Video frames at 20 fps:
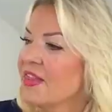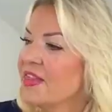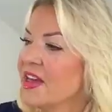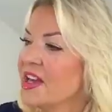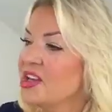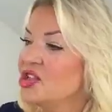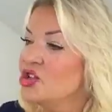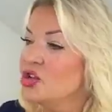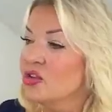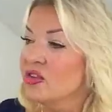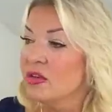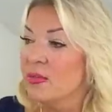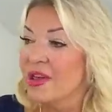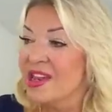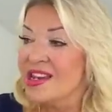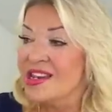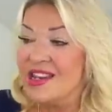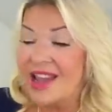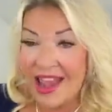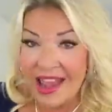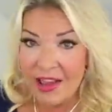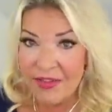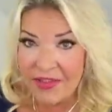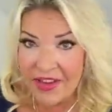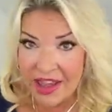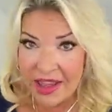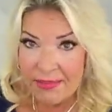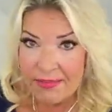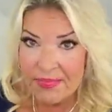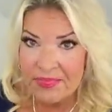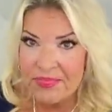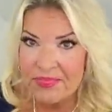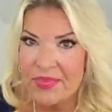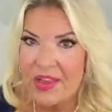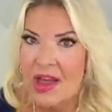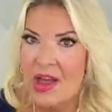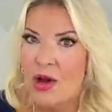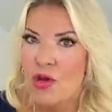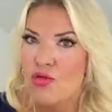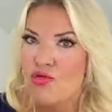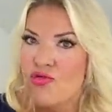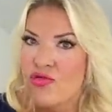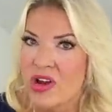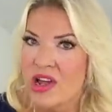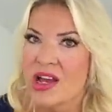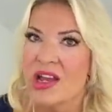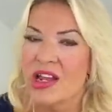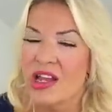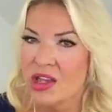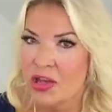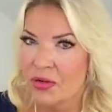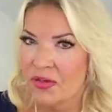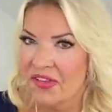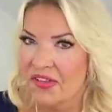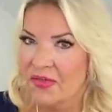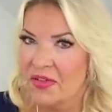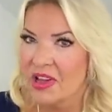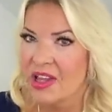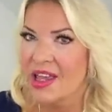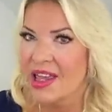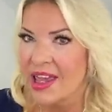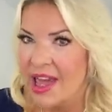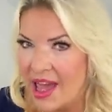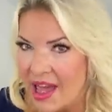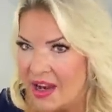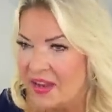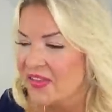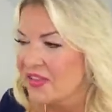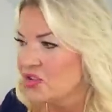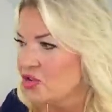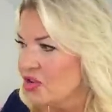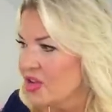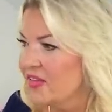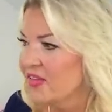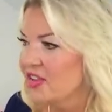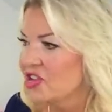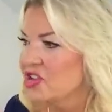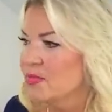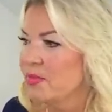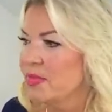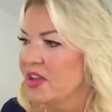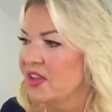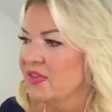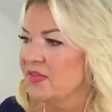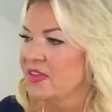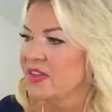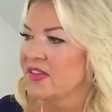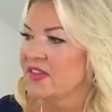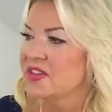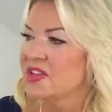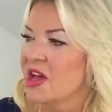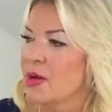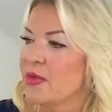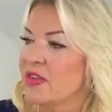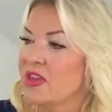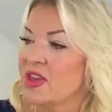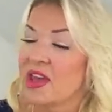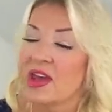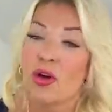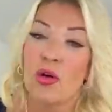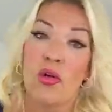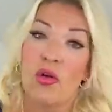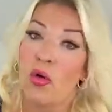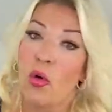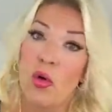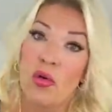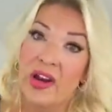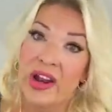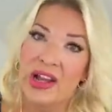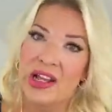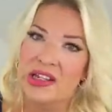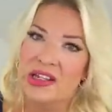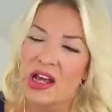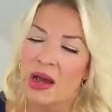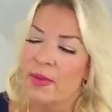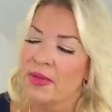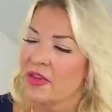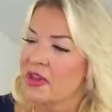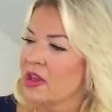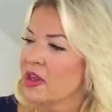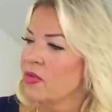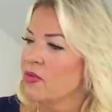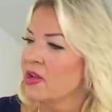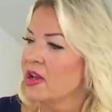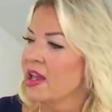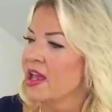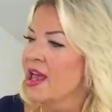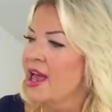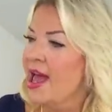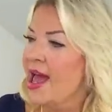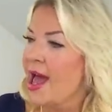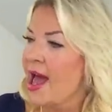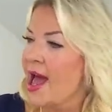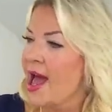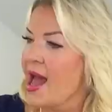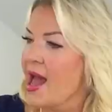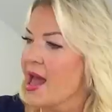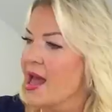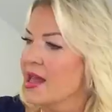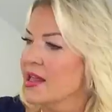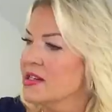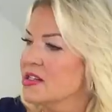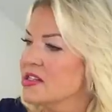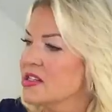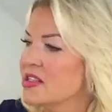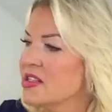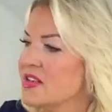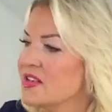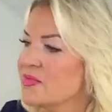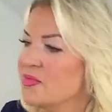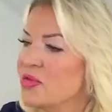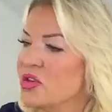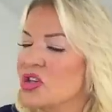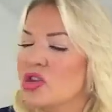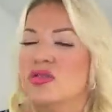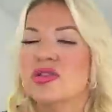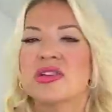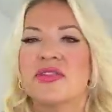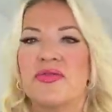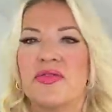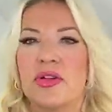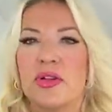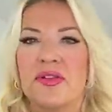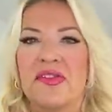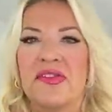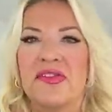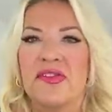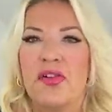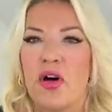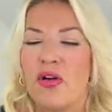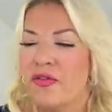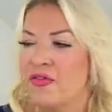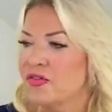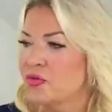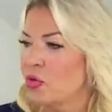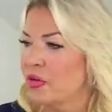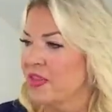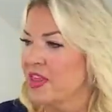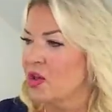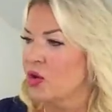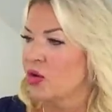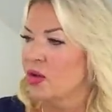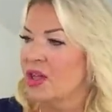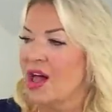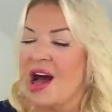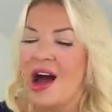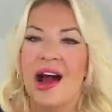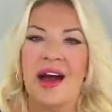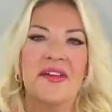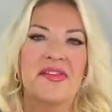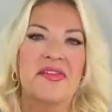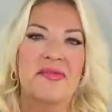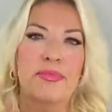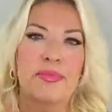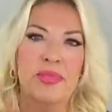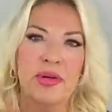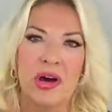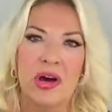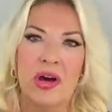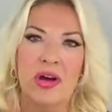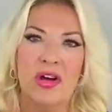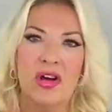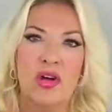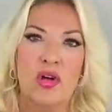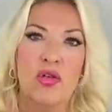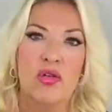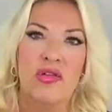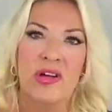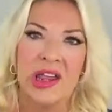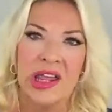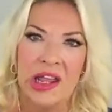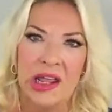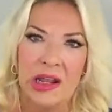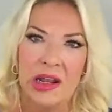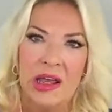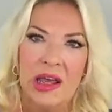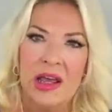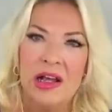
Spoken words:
They do them in navy. Really useful, again, as a transition piece for this time of the year, or any time of the year, really. And this beautiful, soft, what they call iceberg green.